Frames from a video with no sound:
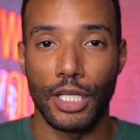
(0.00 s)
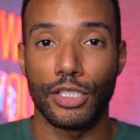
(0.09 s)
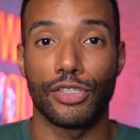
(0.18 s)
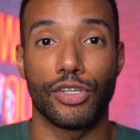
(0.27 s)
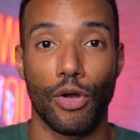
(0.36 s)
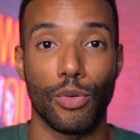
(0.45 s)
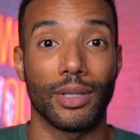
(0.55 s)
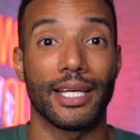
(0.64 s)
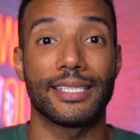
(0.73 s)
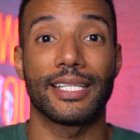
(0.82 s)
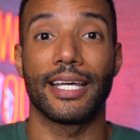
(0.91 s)
So
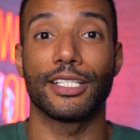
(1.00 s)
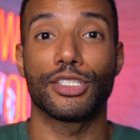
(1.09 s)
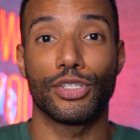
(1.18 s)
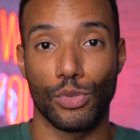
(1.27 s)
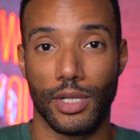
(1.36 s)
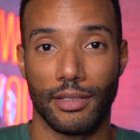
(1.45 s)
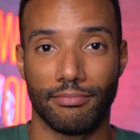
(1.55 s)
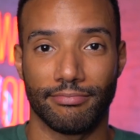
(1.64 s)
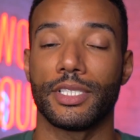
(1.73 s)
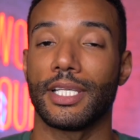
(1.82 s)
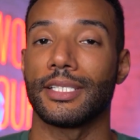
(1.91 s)
let's get to it.
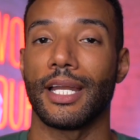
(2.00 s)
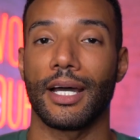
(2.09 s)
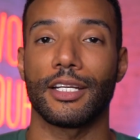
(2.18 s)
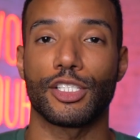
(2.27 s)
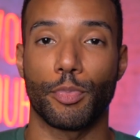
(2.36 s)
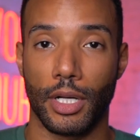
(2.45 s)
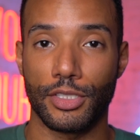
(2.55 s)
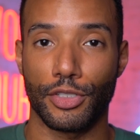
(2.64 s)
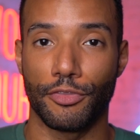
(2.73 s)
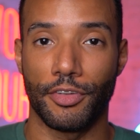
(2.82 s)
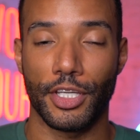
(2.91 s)
This is not a
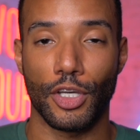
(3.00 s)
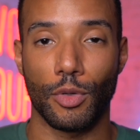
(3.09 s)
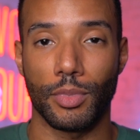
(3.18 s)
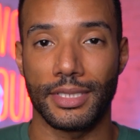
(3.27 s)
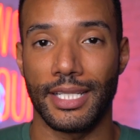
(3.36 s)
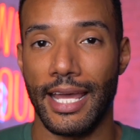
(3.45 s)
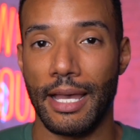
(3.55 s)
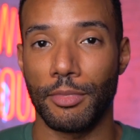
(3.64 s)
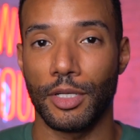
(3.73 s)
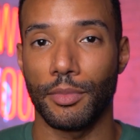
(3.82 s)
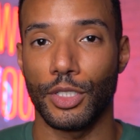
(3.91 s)
sponsored video, but today
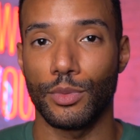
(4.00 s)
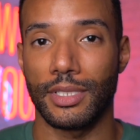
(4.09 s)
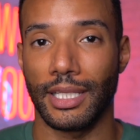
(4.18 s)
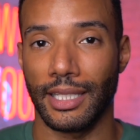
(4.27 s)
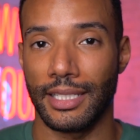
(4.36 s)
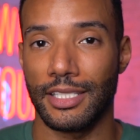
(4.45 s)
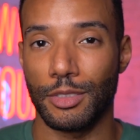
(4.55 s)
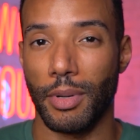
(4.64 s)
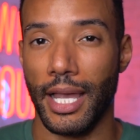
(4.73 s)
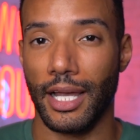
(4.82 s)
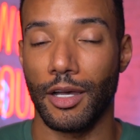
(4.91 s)
I'm going to be using lenses
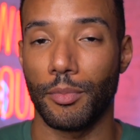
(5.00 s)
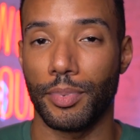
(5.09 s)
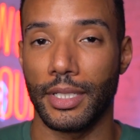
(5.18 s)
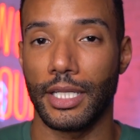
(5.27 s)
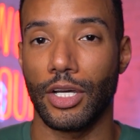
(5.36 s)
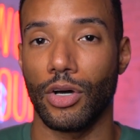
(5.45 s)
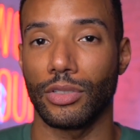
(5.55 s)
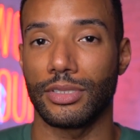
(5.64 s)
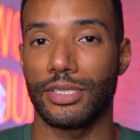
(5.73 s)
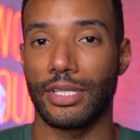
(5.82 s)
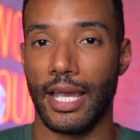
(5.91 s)
by a company
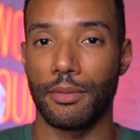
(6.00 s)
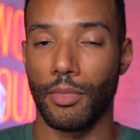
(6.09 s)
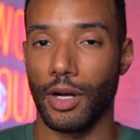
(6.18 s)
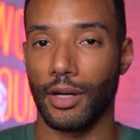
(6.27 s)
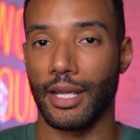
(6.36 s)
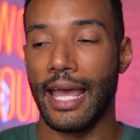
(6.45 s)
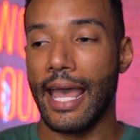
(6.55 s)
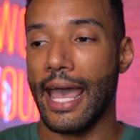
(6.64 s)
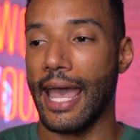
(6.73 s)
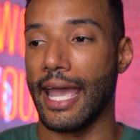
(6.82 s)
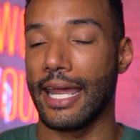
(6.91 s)
called Sandmark.
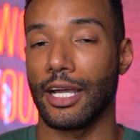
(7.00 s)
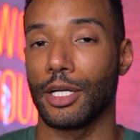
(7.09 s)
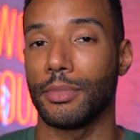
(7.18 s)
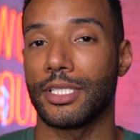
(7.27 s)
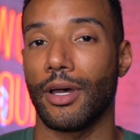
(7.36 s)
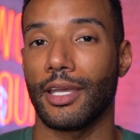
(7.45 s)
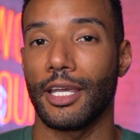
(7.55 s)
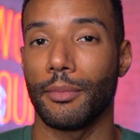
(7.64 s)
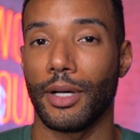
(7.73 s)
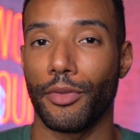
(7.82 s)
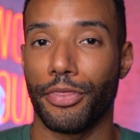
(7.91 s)
And I'm going to be
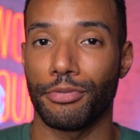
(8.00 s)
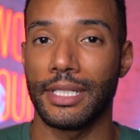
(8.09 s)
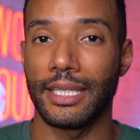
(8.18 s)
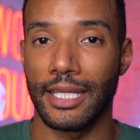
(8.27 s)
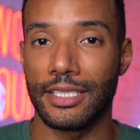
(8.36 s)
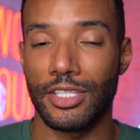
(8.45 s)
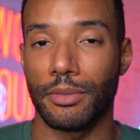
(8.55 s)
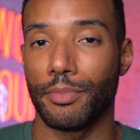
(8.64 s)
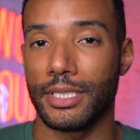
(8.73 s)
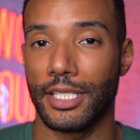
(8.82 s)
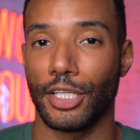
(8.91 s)
talking about 3 lenses in
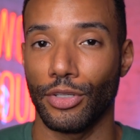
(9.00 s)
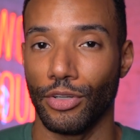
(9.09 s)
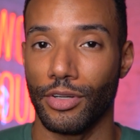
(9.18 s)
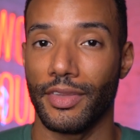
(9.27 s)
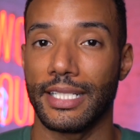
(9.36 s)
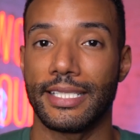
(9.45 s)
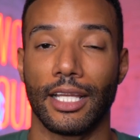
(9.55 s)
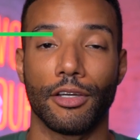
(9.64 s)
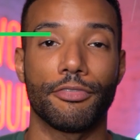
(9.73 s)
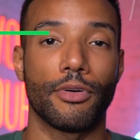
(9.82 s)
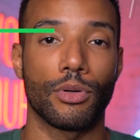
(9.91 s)
particular: the
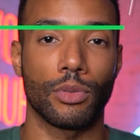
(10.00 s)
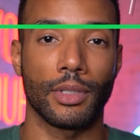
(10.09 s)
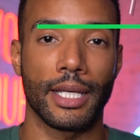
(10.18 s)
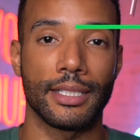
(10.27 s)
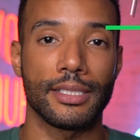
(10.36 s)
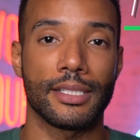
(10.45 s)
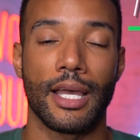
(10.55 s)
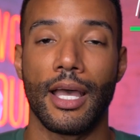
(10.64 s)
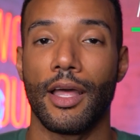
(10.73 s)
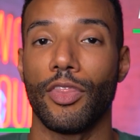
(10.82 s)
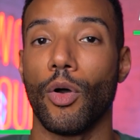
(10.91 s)
telephoto lens,
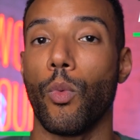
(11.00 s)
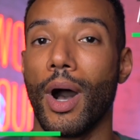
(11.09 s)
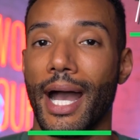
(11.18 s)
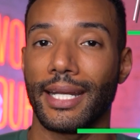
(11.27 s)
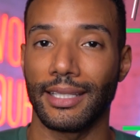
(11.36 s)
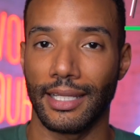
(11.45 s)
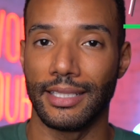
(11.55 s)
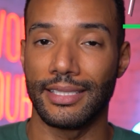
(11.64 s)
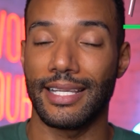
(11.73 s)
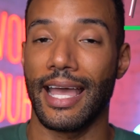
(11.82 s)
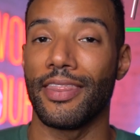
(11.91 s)
the wide
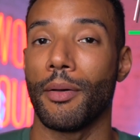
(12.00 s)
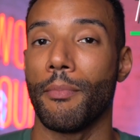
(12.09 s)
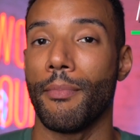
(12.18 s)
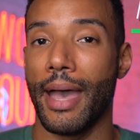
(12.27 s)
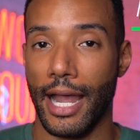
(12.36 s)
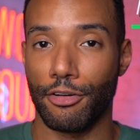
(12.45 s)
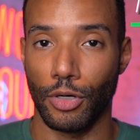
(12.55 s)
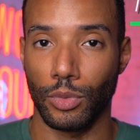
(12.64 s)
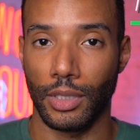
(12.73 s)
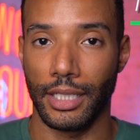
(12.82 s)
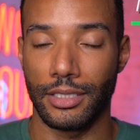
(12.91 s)
lens, and the
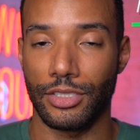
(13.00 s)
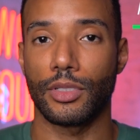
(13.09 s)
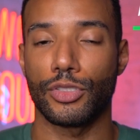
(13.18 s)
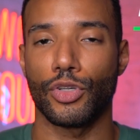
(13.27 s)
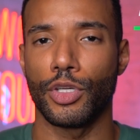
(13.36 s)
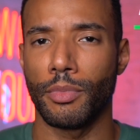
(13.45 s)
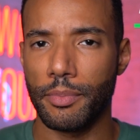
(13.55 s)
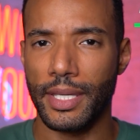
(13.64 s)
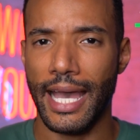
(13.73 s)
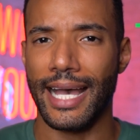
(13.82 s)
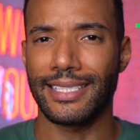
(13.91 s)
macro lens. So you might
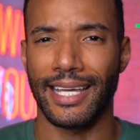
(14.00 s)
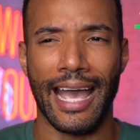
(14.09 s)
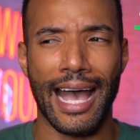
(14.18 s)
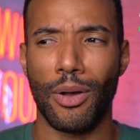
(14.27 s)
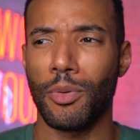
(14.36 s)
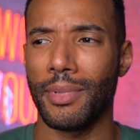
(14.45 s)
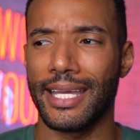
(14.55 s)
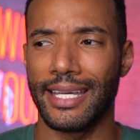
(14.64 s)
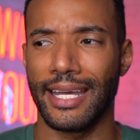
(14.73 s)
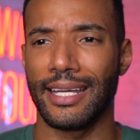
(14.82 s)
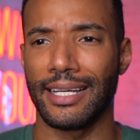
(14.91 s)
be asking, how am I
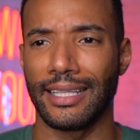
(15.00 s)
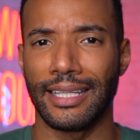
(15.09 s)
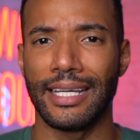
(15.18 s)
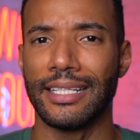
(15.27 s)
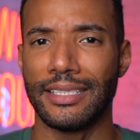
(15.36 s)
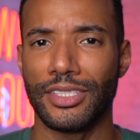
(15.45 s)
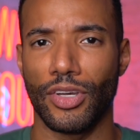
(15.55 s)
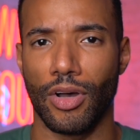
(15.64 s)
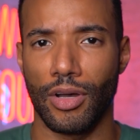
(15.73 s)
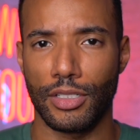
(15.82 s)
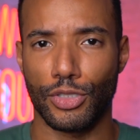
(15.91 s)
getting a lens
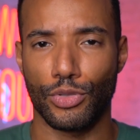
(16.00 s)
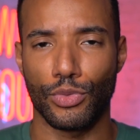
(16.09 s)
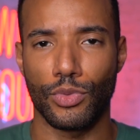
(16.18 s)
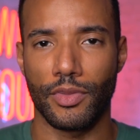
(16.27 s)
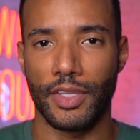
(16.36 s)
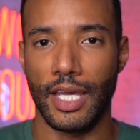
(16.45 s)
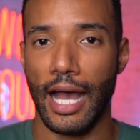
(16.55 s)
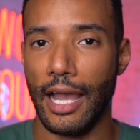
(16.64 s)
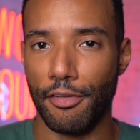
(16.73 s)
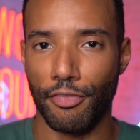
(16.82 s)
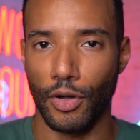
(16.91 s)
onto the
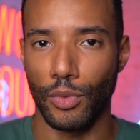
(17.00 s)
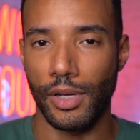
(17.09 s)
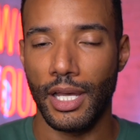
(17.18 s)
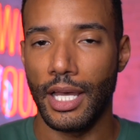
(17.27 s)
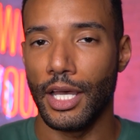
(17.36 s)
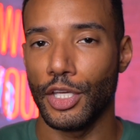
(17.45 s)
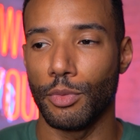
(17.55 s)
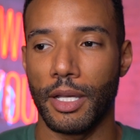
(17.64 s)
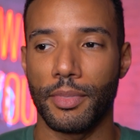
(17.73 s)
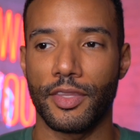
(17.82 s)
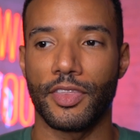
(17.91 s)
iPhone? You
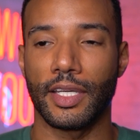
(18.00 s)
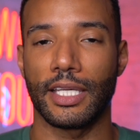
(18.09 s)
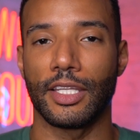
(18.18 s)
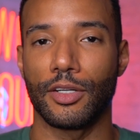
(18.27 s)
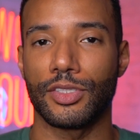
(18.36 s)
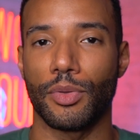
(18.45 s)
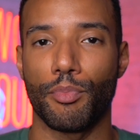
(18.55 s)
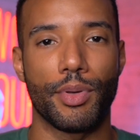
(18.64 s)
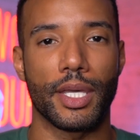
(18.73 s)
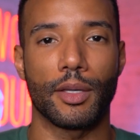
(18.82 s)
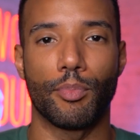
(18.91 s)
might be thinking there's some
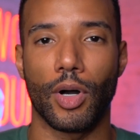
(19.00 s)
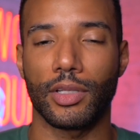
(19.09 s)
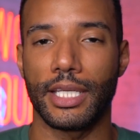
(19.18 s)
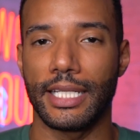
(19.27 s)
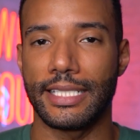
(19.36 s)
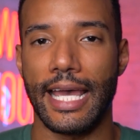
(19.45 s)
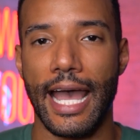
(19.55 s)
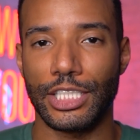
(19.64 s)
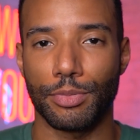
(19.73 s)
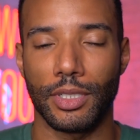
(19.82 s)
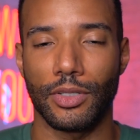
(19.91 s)
big bulky
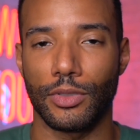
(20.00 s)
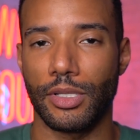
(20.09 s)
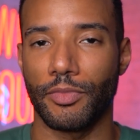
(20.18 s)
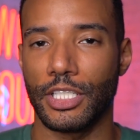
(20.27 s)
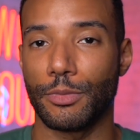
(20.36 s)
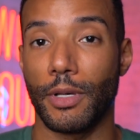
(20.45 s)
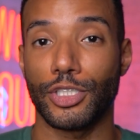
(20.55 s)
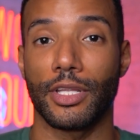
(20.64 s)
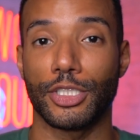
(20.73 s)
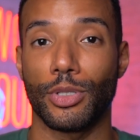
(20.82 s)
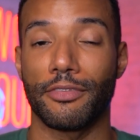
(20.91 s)
attachment or something
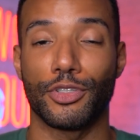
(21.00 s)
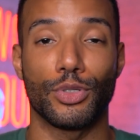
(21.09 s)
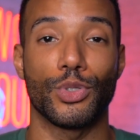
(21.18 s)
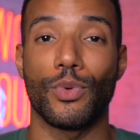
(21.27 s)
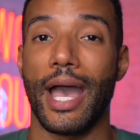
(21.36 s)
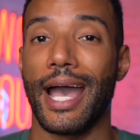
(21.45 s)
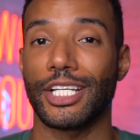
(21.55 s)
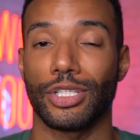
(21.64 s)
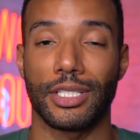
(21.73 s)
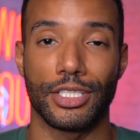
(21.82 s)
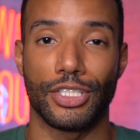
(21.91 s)
special that you have to do. You
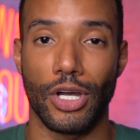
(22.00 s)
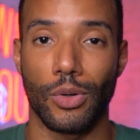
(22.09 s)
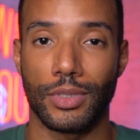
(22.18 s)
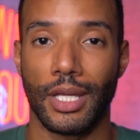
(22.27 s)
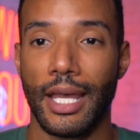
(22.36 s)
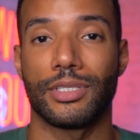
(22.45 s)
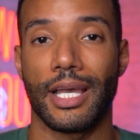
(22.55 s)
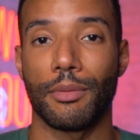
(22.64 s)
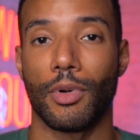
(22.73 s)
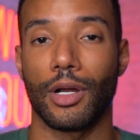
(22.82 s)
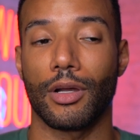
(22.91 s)
actually don't.
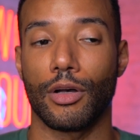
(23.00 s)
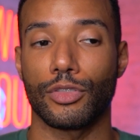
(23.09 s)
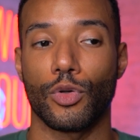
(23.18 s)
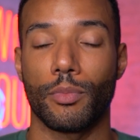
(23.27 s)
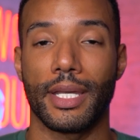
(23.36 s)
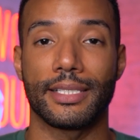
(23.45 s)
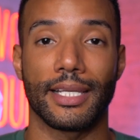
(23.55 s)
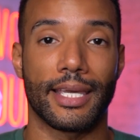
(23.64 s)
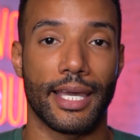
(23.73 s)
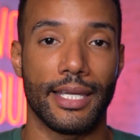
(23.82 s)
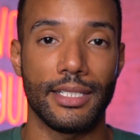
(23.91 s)
Sandmark also makes a
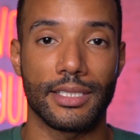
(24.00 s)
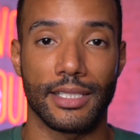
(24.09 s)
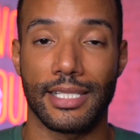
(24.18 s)
case.